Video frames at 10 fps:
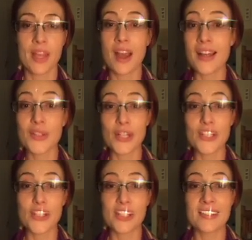ask
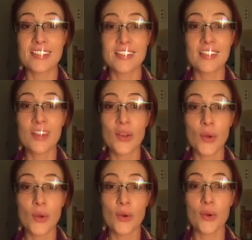questions,
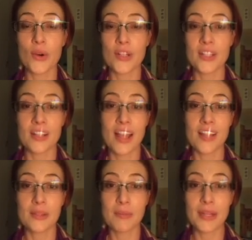or to
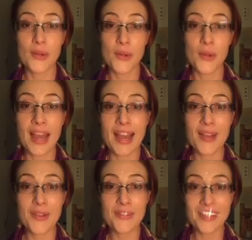let me know how
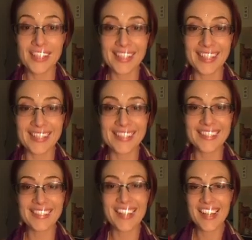you're feeling.
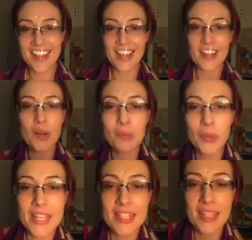Oh,
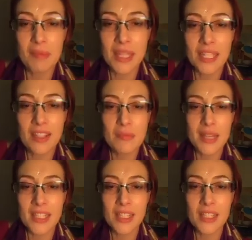Maria sent me another
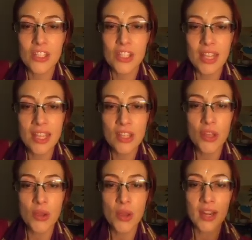message. Thank
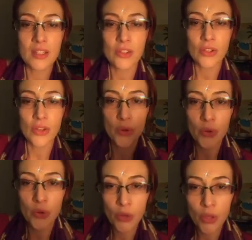you. And it's so